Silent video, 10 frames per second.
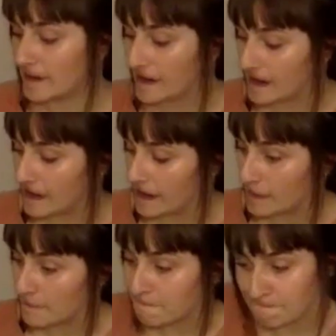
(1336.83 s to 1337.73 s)

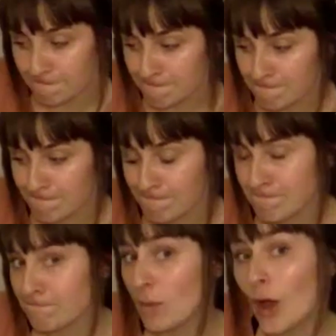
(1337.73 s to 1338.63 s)

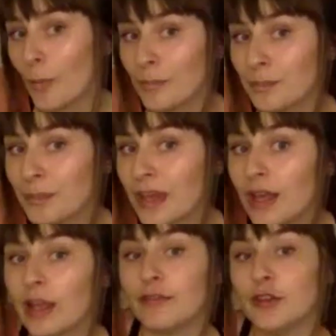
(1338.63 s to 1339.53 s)
No.
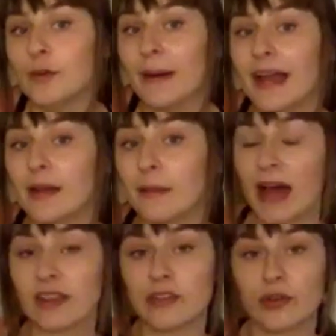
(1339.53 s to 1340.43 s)
If you buy a
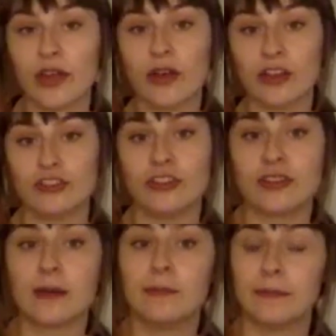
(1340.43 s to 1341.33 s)
potting soil, it should
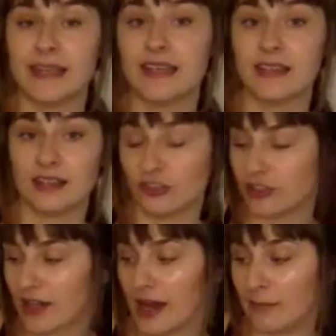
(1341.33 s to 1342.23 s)

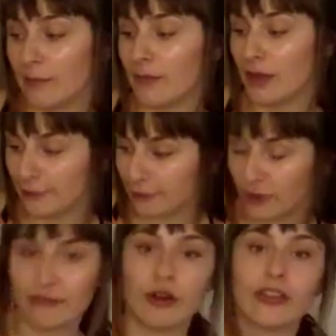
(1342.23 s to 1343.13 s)
come
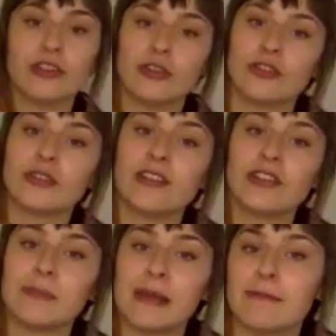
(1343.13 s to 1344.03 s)
full of all the nutrients
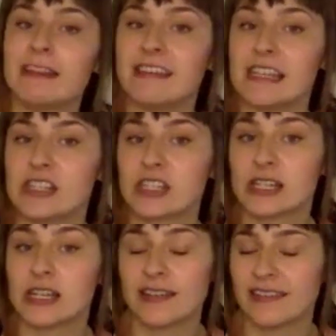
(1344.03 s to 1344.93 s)
your baby
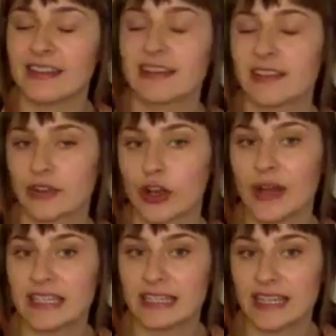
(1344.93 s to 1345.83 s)
seedlings are
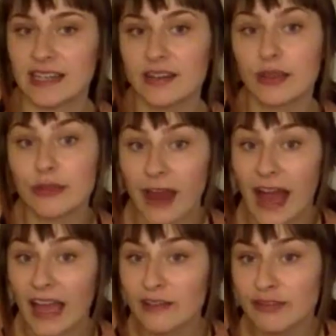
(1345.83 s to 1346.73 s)
going to need to
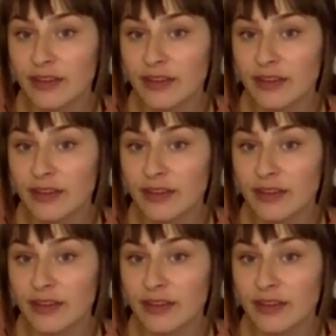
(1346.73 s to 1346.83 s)
thrive.